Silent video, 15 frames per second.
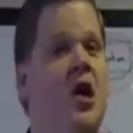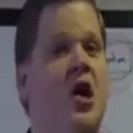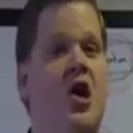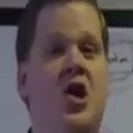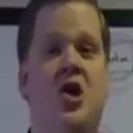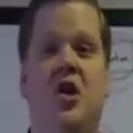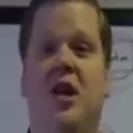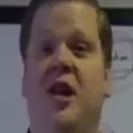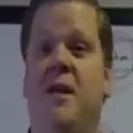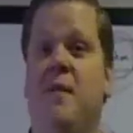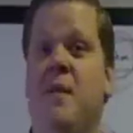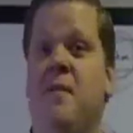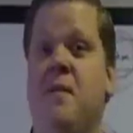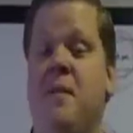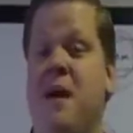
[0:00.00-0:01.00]
You can hit me up
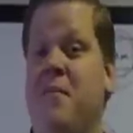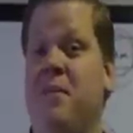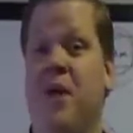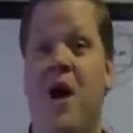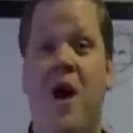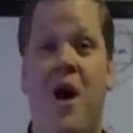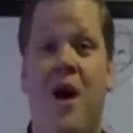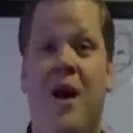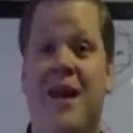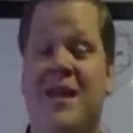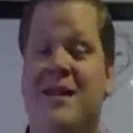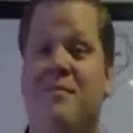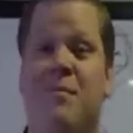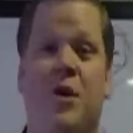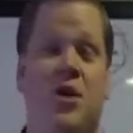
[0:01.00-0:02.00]
on my blog at
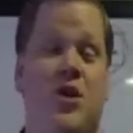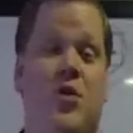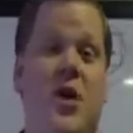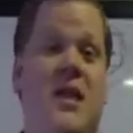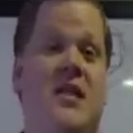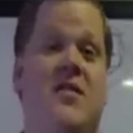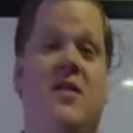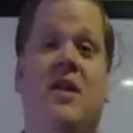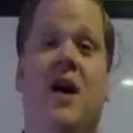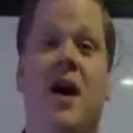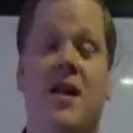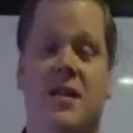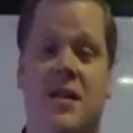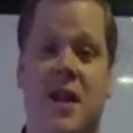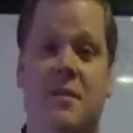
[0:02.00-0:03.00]

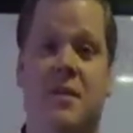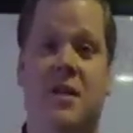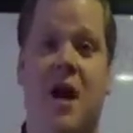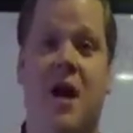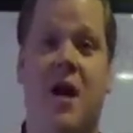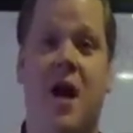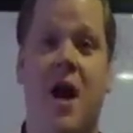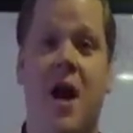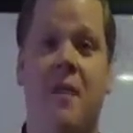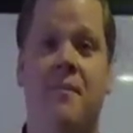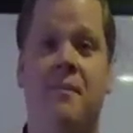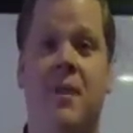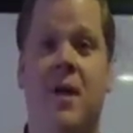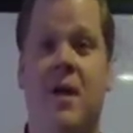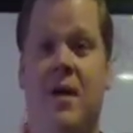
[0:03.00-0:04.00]
persuasiveconcepts.com.
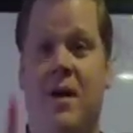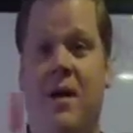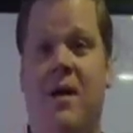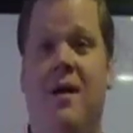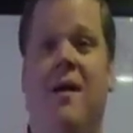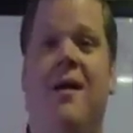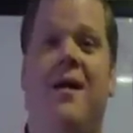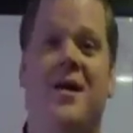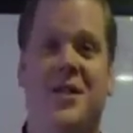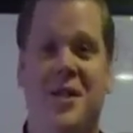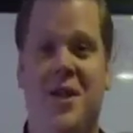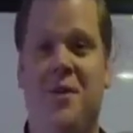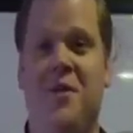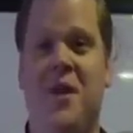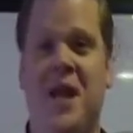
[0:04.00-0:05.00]
I'll see you
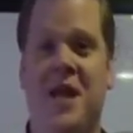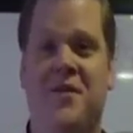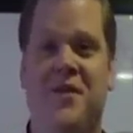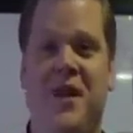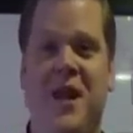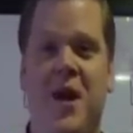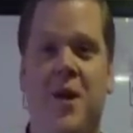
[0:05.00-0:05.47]
in the next video.